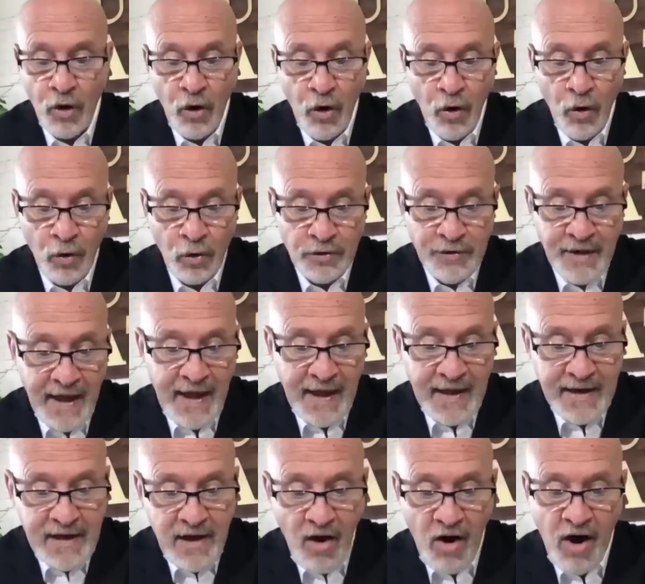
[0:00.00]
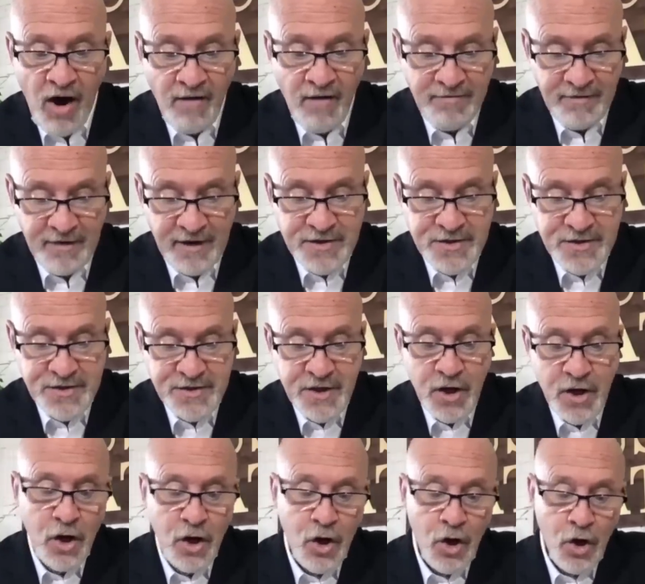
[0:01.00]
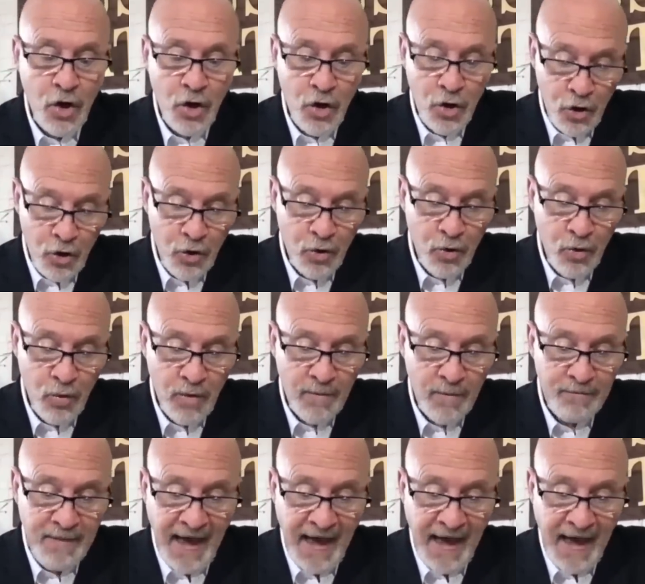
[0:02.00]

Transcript: hold any office who,